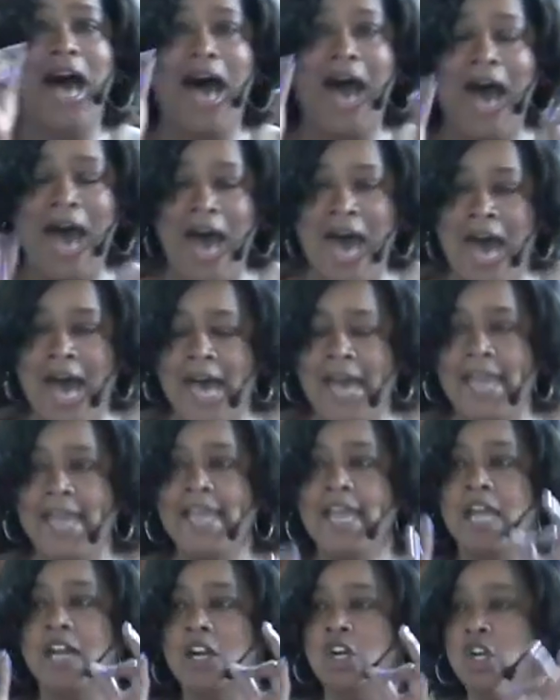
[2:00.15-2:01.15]

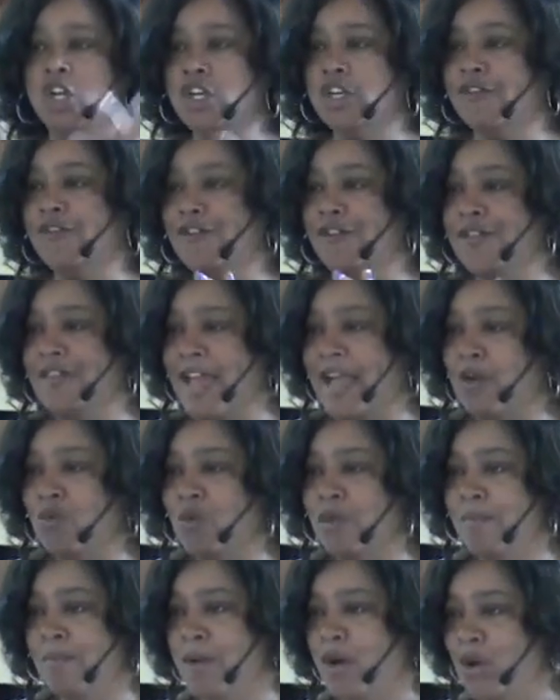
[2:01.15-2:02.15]
I look for that
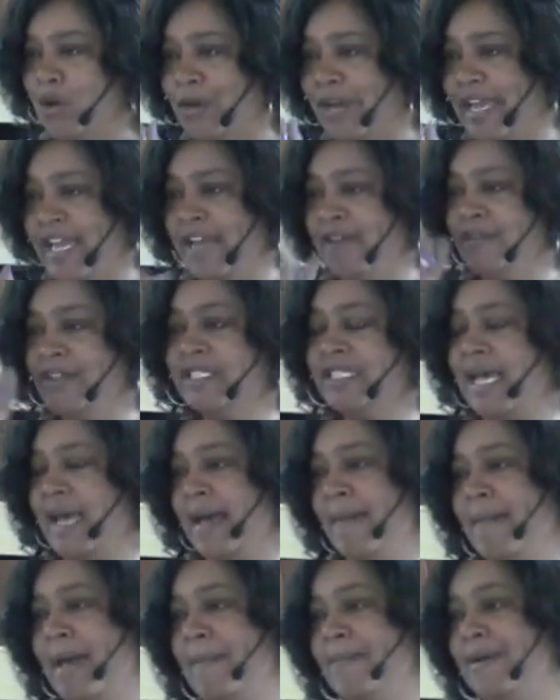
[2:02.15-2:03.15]
remote every
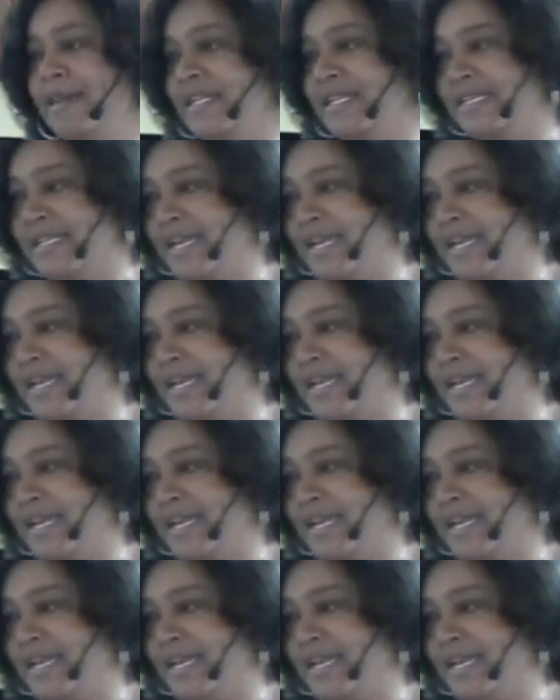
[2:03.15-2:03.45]
time I put it